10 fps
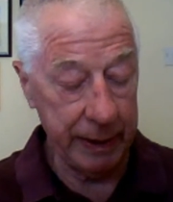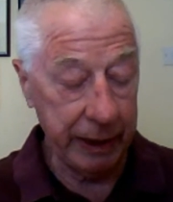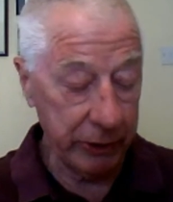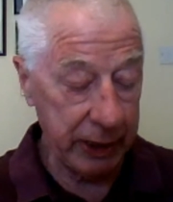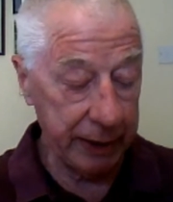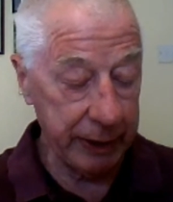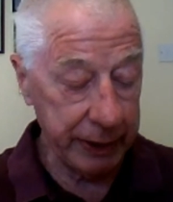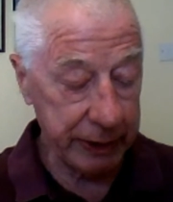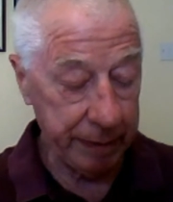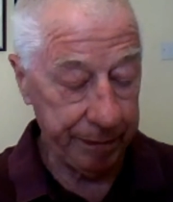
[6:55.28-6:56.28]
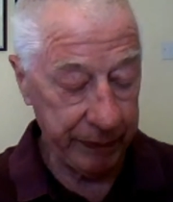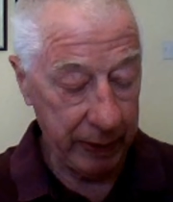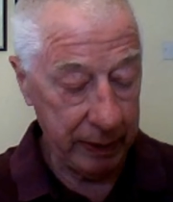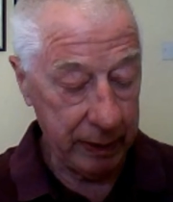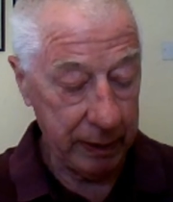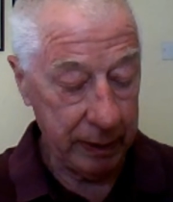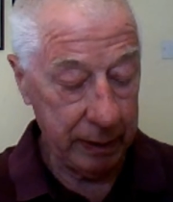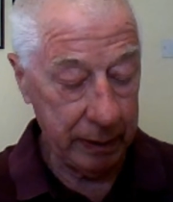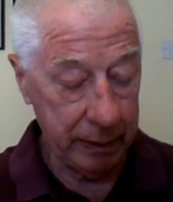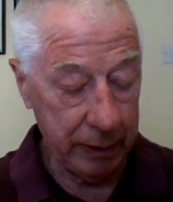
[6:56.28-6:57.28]
And it goes like this:
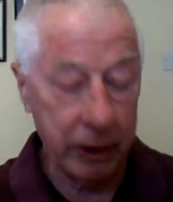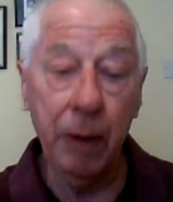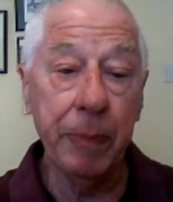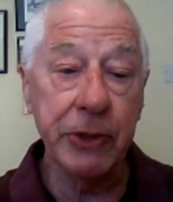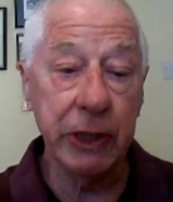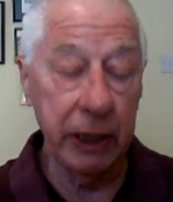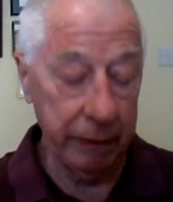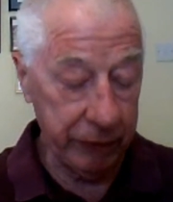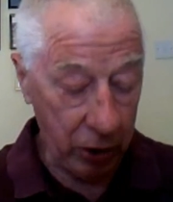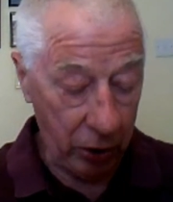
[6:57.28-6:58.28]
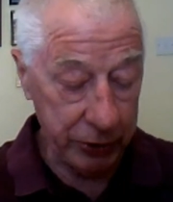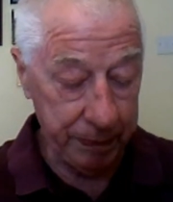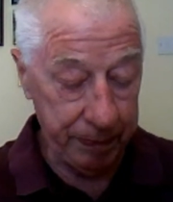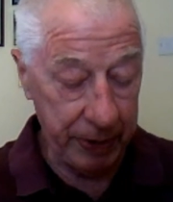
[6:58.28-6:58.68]
the compassing of God